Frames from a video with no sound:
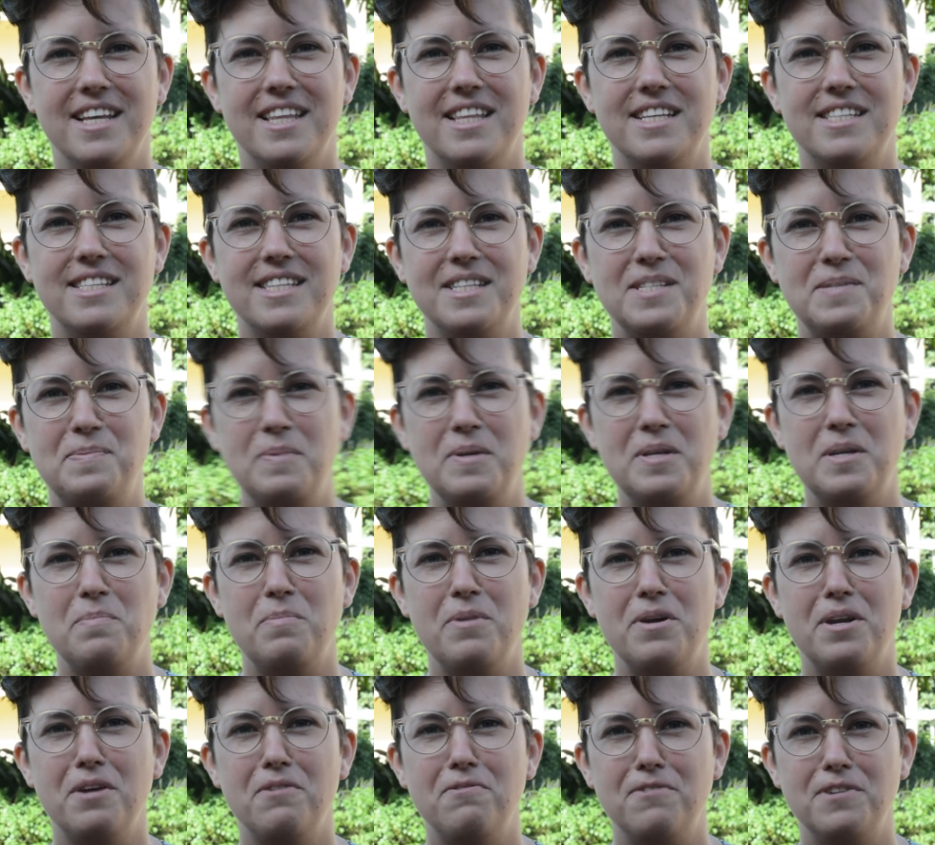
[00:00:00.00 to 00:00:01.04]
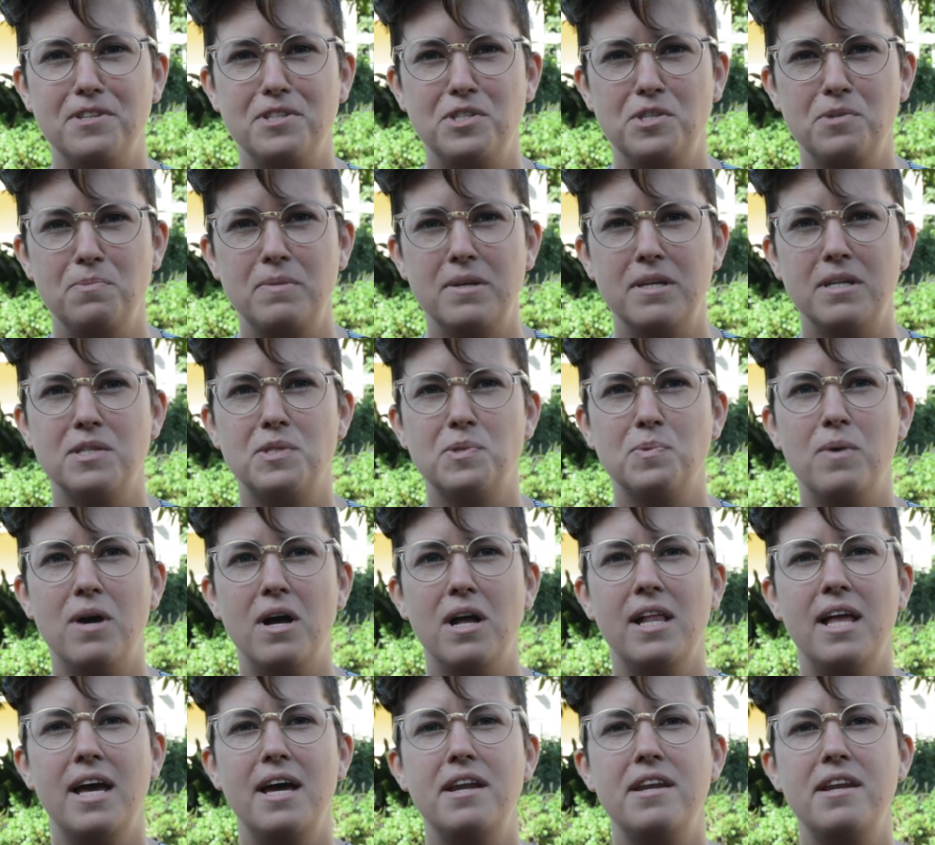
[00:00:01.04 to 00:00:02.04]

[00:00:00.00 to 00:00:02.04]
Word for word: This has been a benefit to me as well,